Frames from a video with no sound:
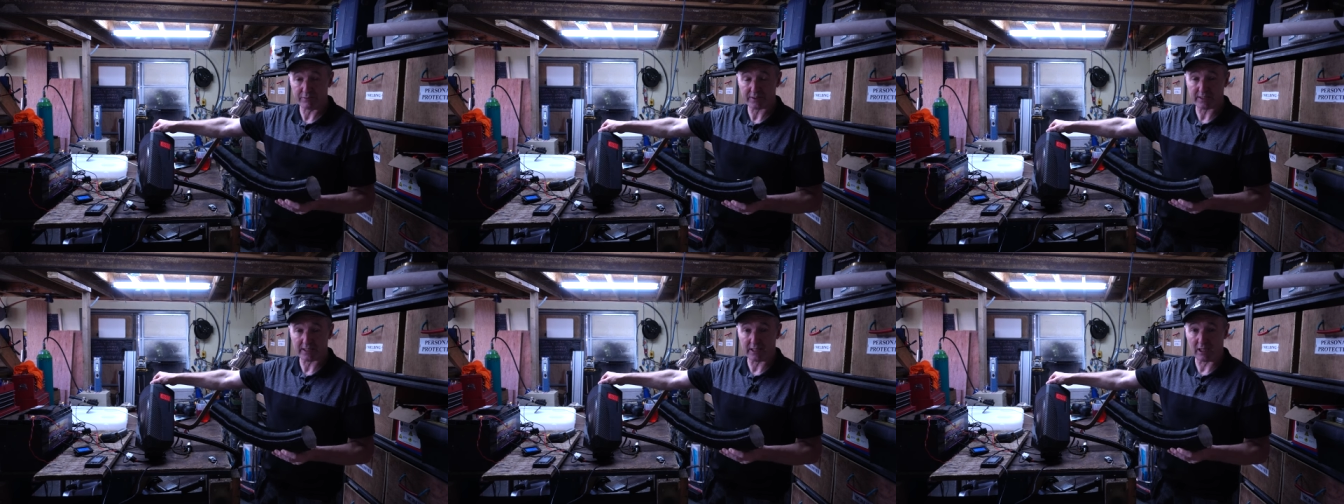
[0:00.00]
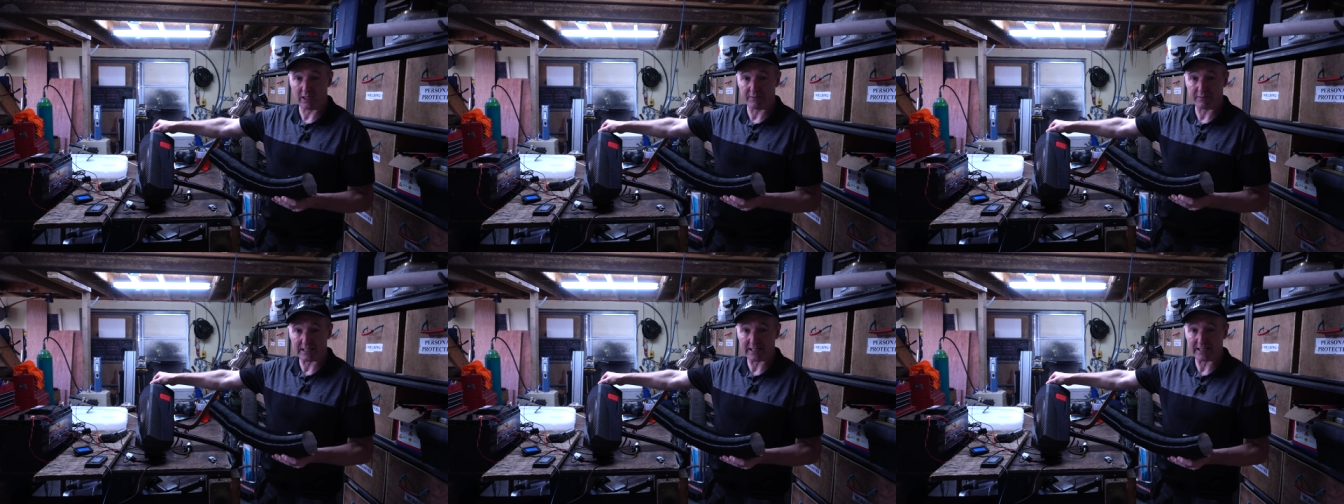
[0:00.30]
of a,
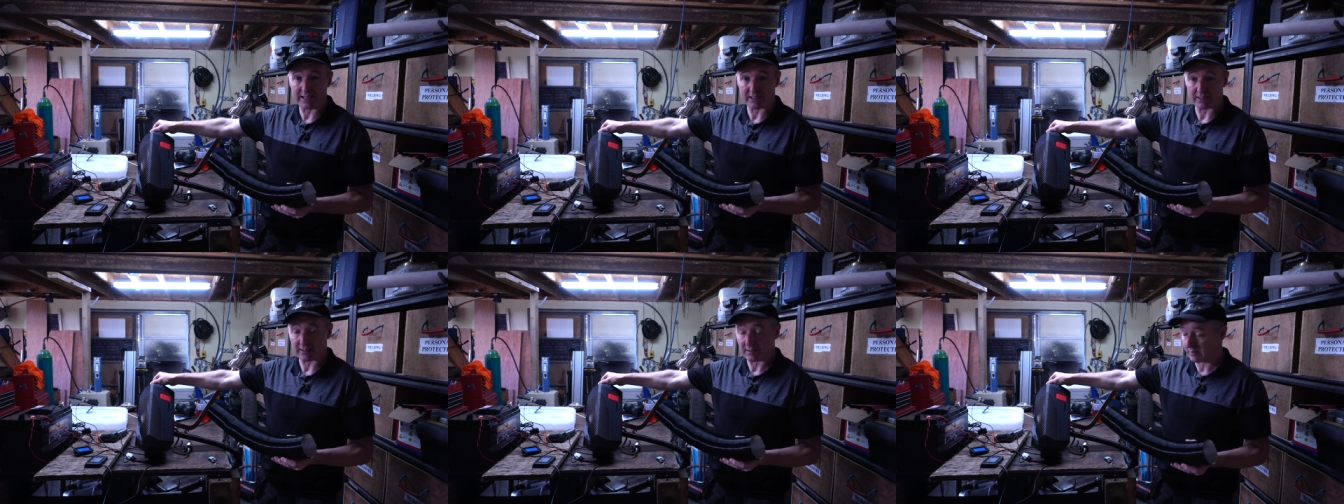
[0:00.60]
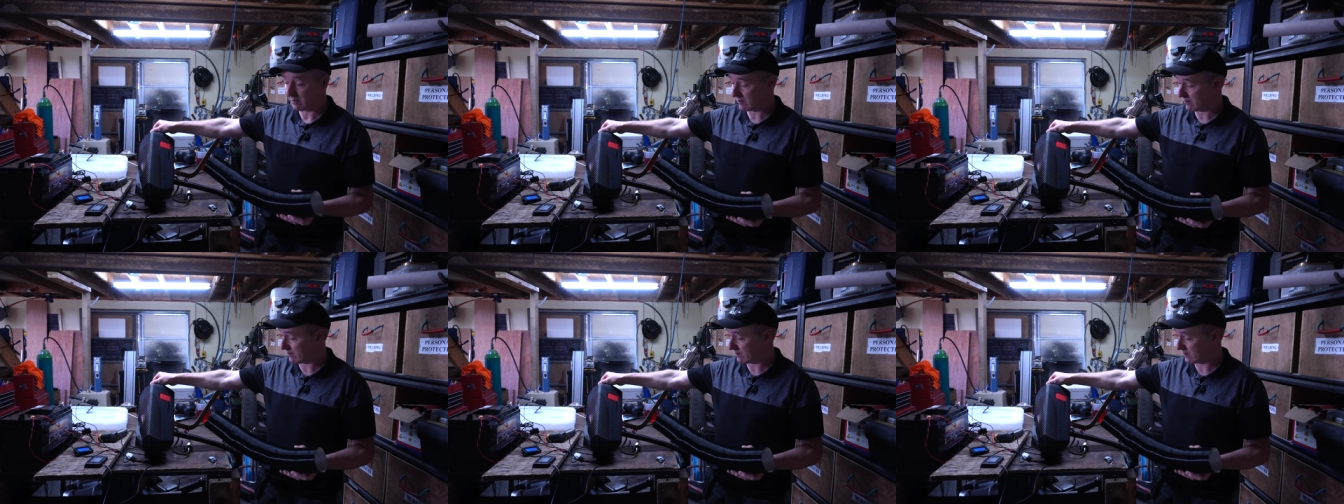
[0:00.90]
of a litre.
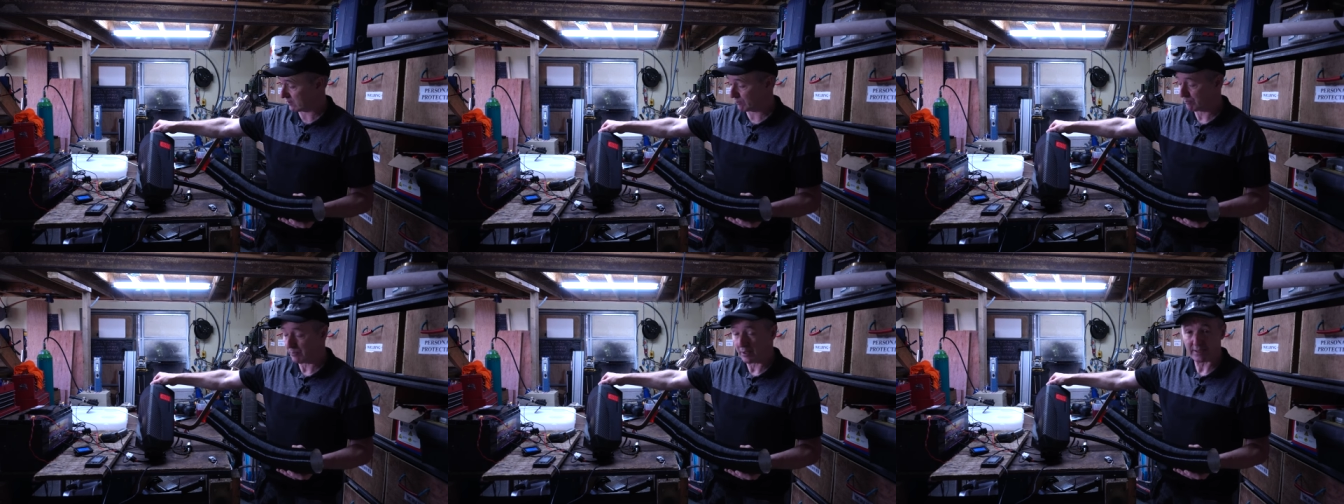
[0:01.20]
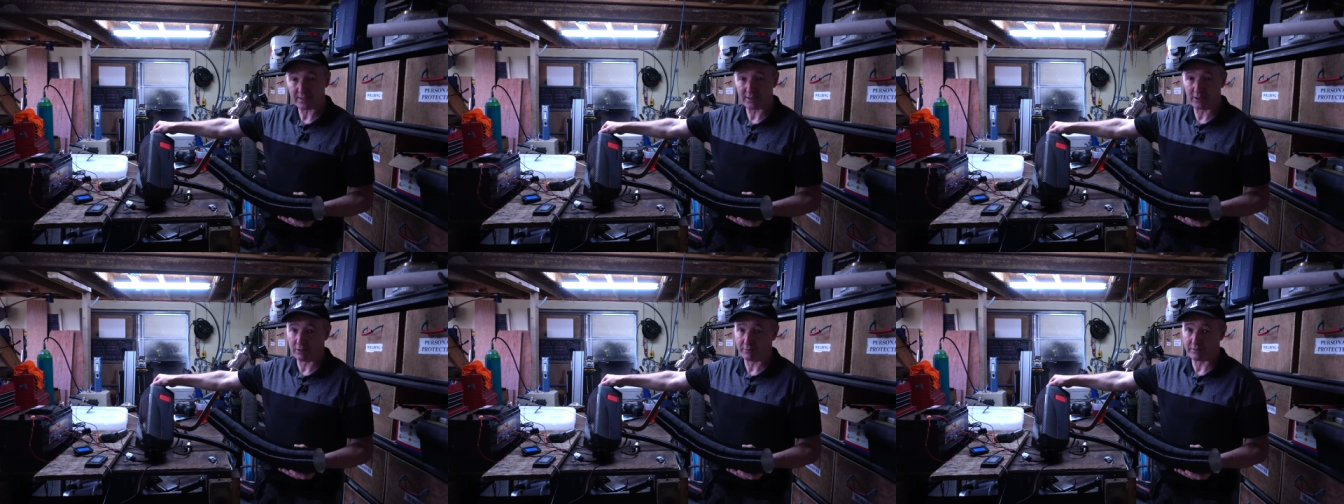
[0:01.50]
So
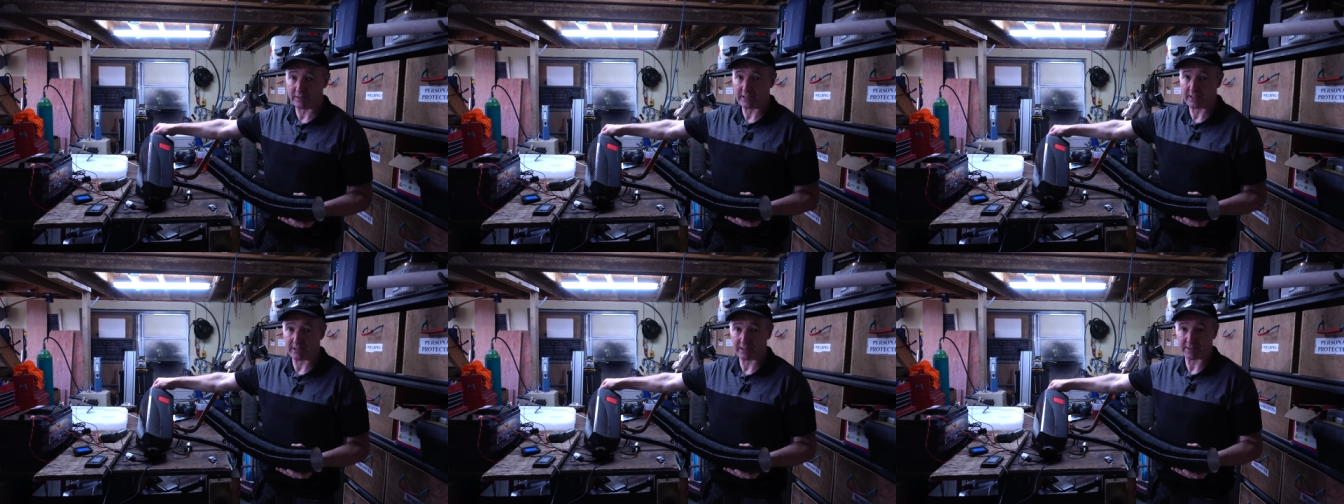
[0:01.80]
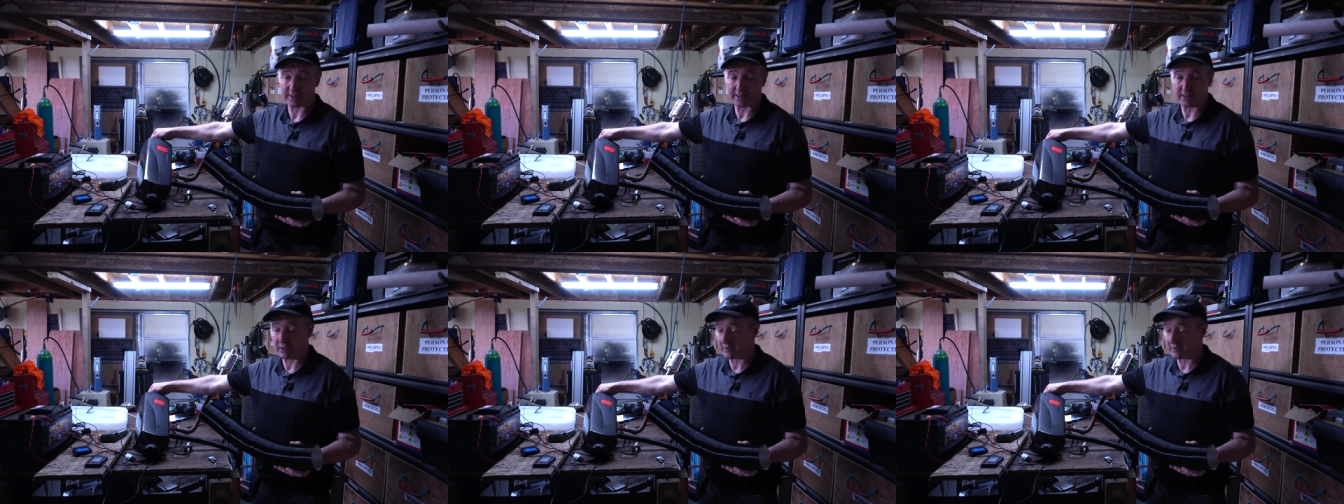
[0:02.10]
0.2 of a litre, you